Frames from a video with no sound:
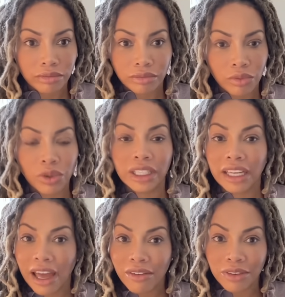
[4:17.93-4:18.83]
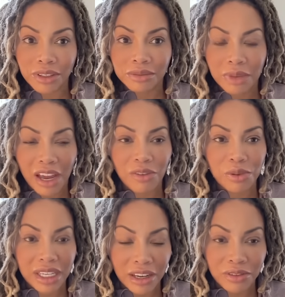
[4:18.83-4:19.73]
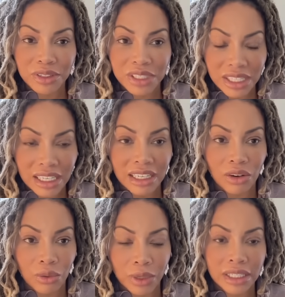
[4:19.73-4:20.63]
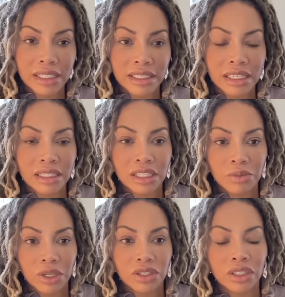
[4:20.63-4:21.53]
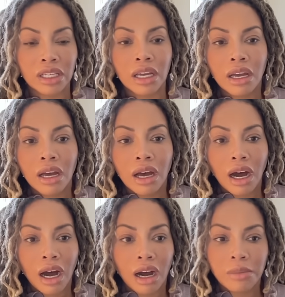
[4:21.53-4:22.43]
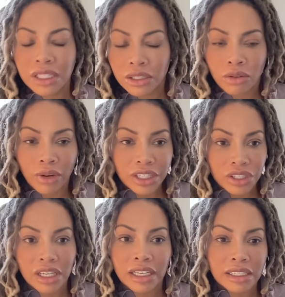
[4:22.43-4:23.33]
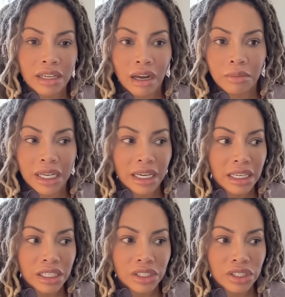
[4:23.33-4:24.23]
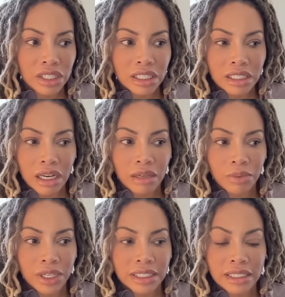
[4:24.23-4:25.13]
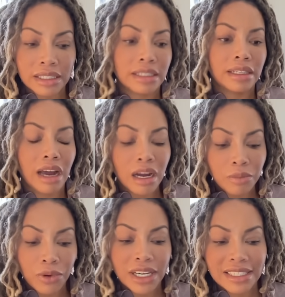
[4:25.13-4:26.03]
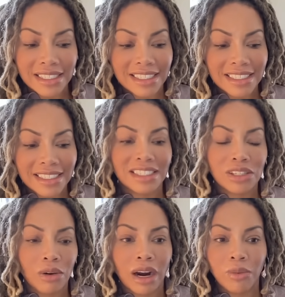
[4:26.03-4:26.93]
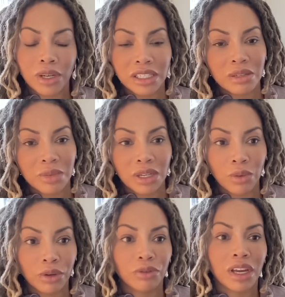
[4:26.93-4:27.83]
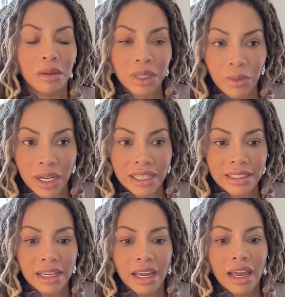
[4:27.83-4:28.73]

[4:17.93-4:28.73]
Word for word: really ever. Have we ever seen or witnessed this, especially um, in the direction that it's coming? It is just unprecedented, unprecedented. So I wanted to be where family was